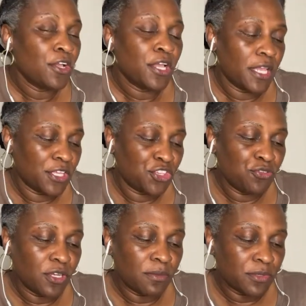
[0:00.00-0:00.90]
And
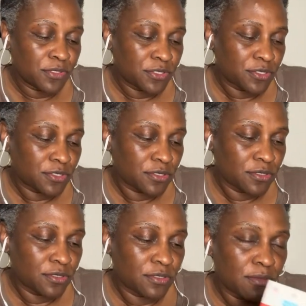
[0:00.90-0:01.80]
cucumbers.
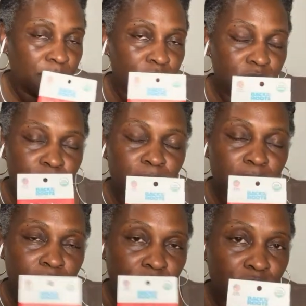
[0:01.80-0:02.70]
I'm gonna
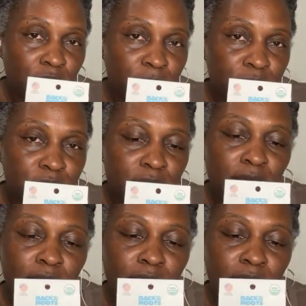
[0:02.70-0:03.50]
plant cucumbers. I